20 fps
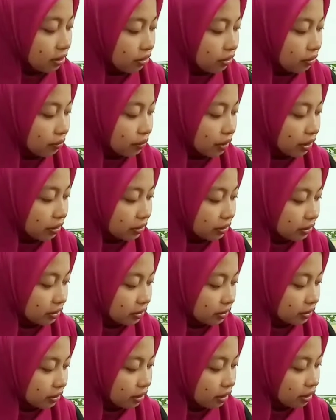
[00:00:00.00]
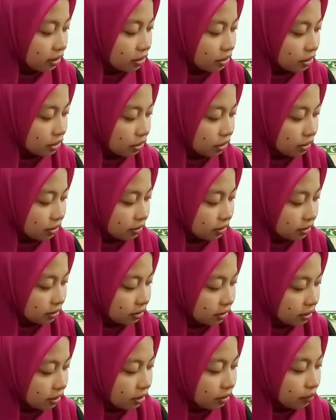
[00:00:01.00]
roundabout should
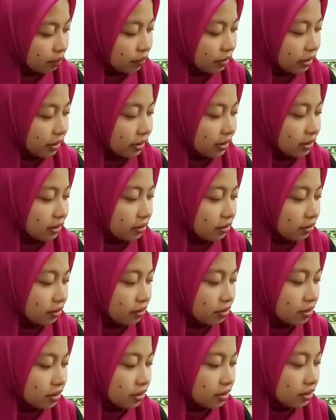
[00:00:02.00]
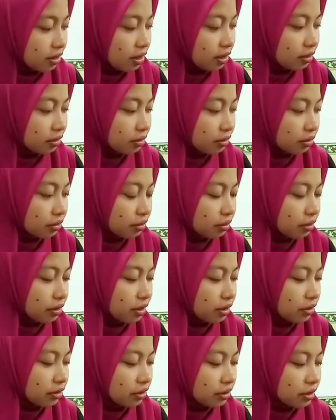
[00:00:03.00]
be constructed to
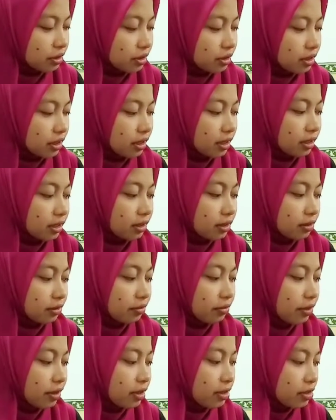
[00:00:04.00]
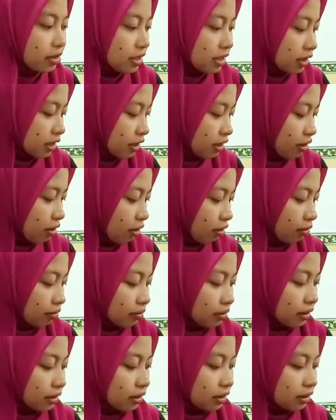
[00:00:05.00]
reduce the velocity
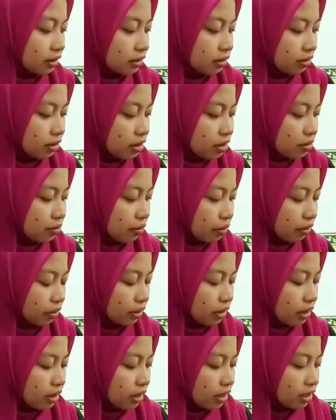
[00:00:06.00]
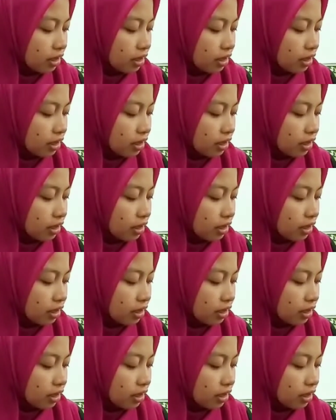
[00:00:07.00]
of the transport.